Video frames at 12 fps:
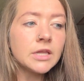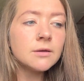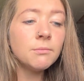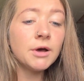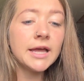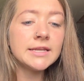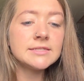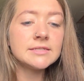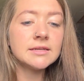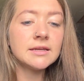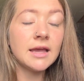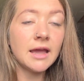But
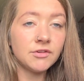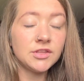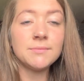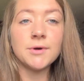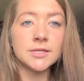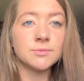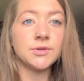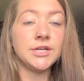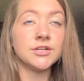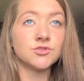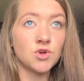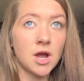everything possible
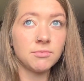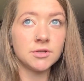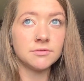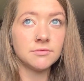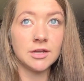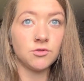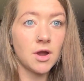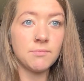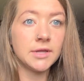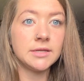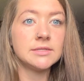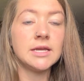here is crop, like
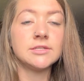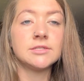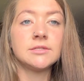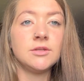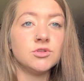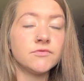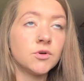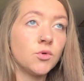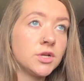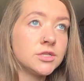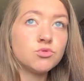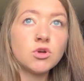cropland. It's used for
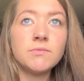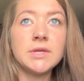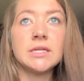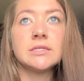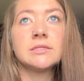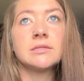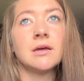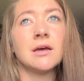corn and soybeans.